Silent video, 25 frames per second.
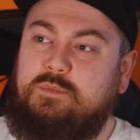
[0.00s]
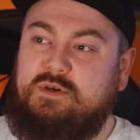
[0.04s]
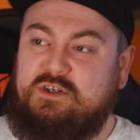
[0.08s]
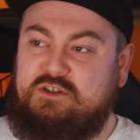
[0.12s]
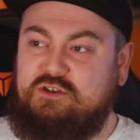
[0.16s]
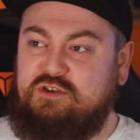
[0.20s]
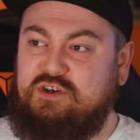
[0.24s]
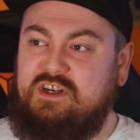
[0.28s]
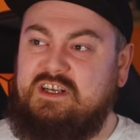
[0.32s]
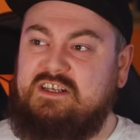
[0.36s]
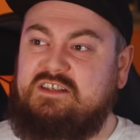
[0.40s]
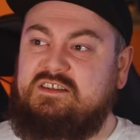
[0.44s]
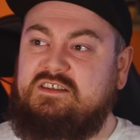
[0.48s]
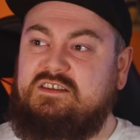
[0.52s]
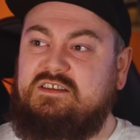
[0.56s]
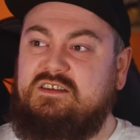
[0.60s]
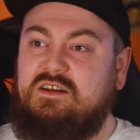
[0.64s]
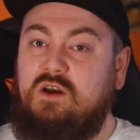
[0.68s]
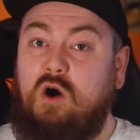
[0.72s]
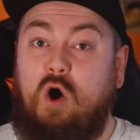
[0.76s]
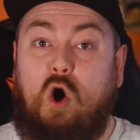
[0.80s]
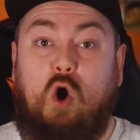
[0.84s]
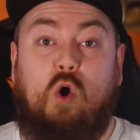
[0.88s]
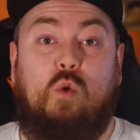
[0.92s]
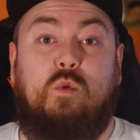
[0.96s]

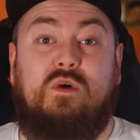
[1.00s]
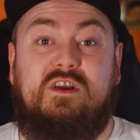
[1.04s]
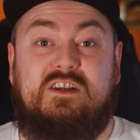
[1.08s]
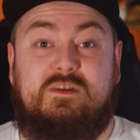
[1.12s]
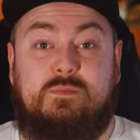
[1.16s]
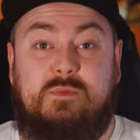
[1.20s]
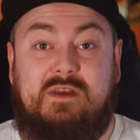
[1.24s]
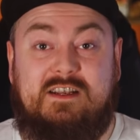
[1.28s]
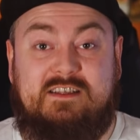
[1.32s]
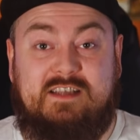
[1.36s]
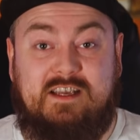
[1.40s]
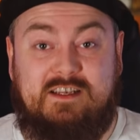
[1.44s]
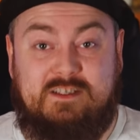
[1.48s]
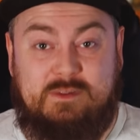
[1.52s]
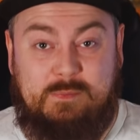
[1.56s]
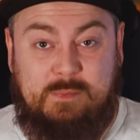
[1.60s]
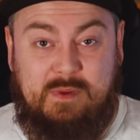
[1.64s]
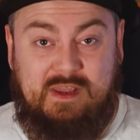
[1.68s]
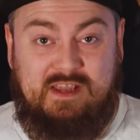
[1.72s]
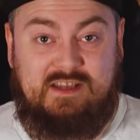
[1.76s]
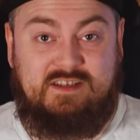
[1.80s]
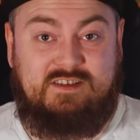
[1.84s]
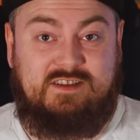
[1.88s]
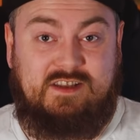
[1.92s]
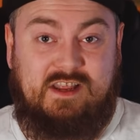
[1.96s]
Patrice always made his
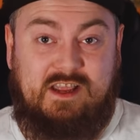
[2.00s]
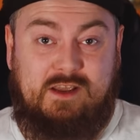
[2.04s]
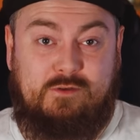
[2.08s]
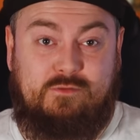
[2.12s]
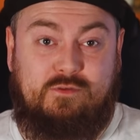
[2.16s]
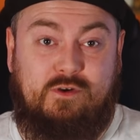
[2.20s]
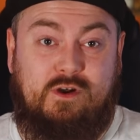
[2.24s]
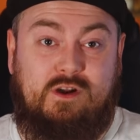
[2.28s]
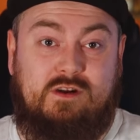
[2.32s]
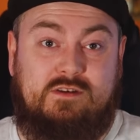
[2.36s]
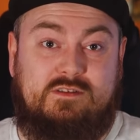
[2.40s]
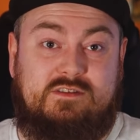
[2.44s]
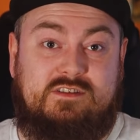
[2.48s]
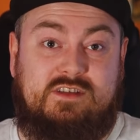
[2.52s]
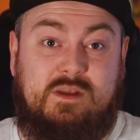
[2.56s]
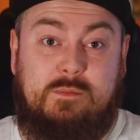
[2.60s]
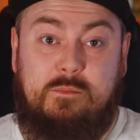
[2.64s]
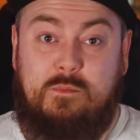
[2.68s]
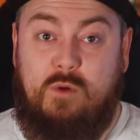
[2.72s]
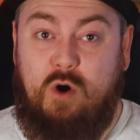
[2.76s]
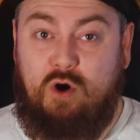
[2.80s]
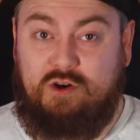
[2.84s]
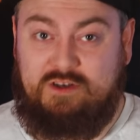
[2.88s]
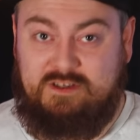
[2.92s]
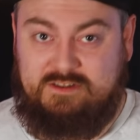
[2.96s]
best effort to
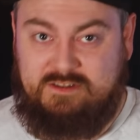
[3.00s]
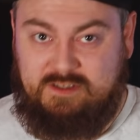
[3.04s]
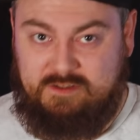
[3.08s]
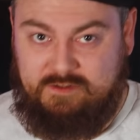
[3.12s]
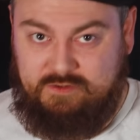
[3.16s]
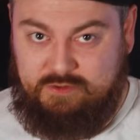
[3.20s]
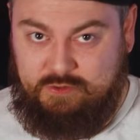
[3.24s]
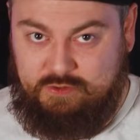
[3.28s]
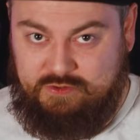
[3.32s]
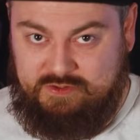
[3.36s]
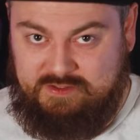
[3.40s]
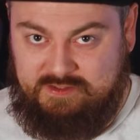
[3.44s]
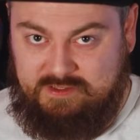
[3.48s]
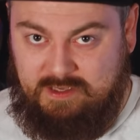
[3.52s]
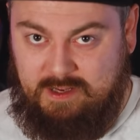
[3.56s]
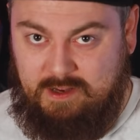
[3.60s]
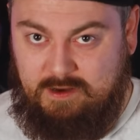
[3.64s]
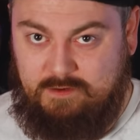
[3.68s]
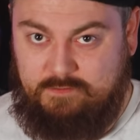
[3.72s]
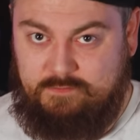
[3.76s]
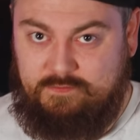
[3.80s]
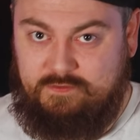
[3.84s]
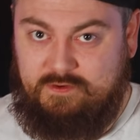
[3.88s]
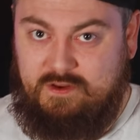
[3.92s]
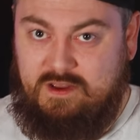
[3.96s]
monitor
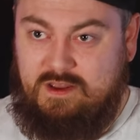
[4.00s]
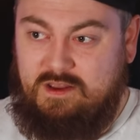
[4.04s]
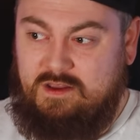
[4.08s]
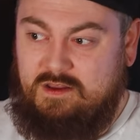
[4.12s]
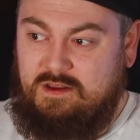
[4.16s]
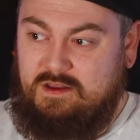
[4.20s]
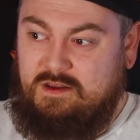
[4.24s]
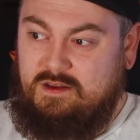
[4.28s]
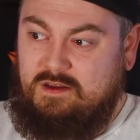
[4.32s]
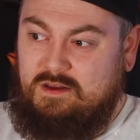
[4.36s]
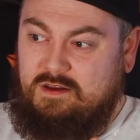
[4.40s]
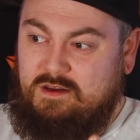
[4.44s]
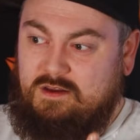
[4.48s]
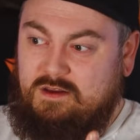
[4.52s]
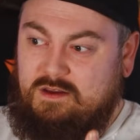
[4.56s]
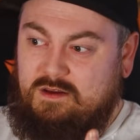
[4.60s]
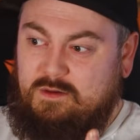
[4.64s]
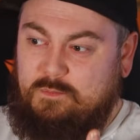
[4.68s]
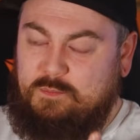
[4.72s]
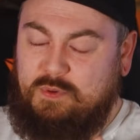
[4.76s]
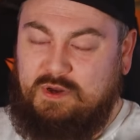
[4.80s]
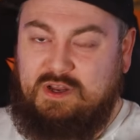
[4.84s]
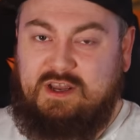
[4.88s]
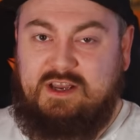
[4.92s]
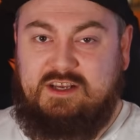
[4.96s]
Gustave,
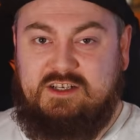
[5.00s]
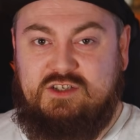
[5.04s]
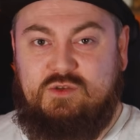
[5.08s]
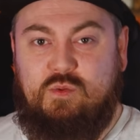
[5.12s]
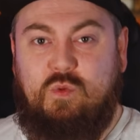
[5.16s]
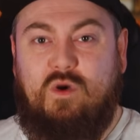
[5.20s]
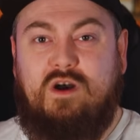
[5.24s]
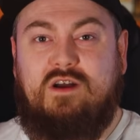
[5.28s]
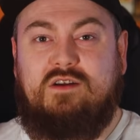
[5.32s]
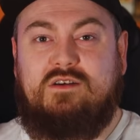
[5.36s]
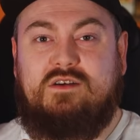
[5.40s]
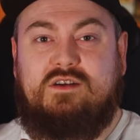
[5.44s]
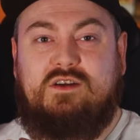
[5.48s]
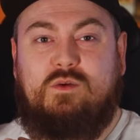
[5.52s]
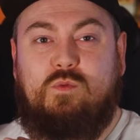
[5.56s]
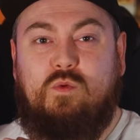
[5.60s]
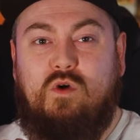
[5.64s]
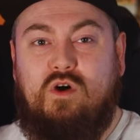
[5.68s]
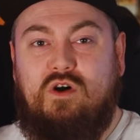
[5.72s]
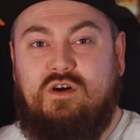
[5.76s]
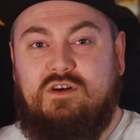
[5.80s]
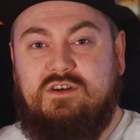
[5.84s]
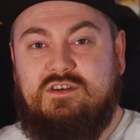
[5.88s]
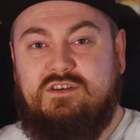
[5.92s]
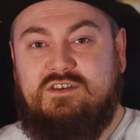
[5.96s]
but his work
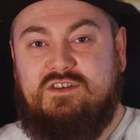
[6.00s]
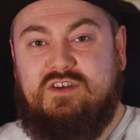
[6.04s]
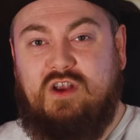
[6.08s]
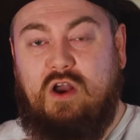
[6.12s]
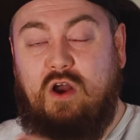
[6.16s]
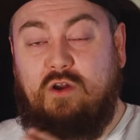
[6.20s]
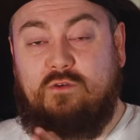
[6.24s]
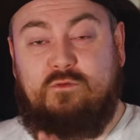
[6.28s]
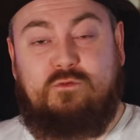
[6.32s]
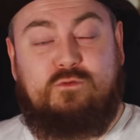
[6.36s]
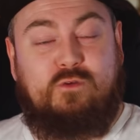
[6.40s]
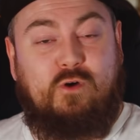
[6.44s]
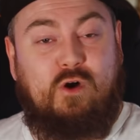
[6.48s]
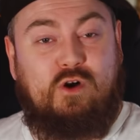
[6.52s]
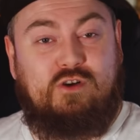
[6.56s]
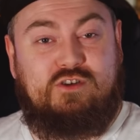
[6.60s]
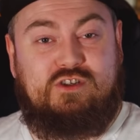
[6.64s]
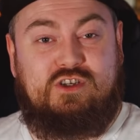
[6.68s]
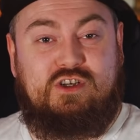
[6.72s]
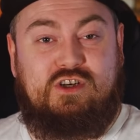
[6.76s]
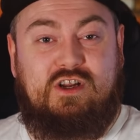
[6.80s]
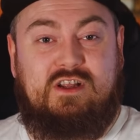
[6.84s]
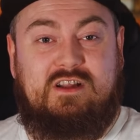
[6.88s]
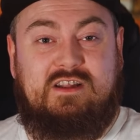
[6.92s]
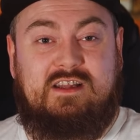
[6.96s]
was
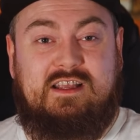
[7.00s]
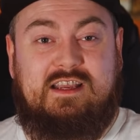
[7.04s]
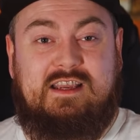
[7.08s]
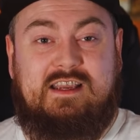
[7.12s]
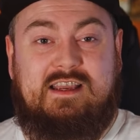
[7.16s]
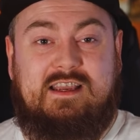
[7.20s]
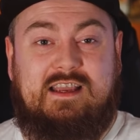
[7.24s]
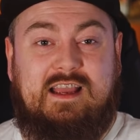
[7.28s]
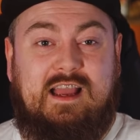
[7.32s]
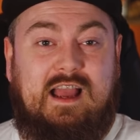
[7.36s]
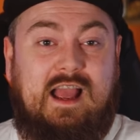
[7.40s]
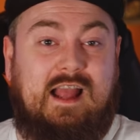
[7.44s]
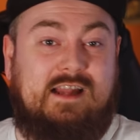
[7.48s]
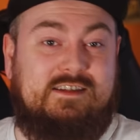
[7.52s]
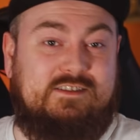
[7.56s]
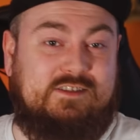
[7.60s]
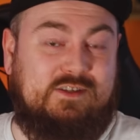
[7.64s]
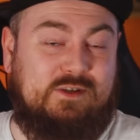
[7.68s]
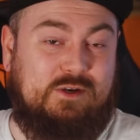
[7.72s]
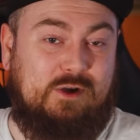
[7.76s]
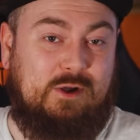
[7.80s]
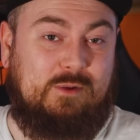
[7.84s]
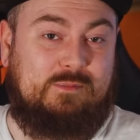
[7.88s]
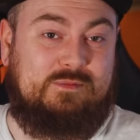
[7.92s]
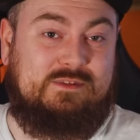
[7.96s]
unfortunately
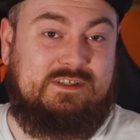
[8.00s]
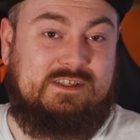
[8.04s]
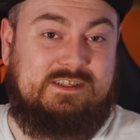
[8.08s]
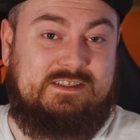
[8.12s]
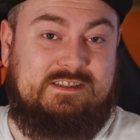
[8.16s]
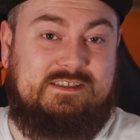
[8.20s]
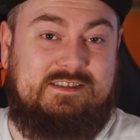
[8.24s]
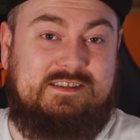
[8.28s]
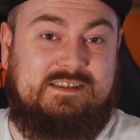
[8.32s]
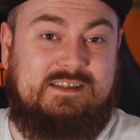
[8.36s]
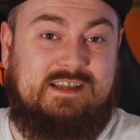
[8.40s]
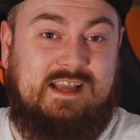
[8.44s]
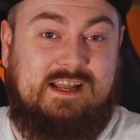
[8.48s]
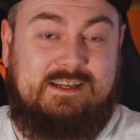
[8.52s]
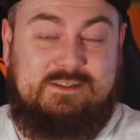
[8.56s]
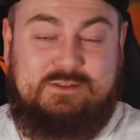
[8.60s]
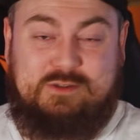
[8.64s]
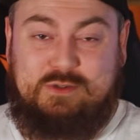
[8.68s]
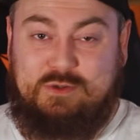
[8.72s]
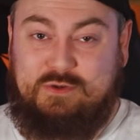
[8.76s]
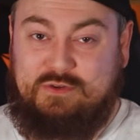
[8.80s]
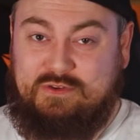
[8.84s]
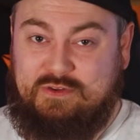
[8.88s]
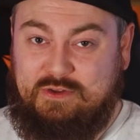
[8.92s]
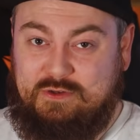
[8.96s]
interrupted in
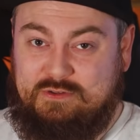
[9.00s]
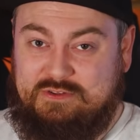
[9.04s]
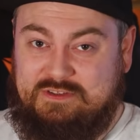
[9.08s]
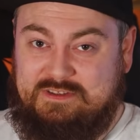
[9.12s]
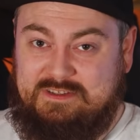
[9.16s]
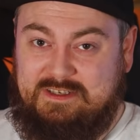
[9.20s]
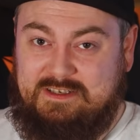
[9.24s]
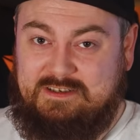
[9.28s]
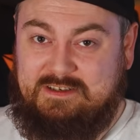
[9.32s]
two thousand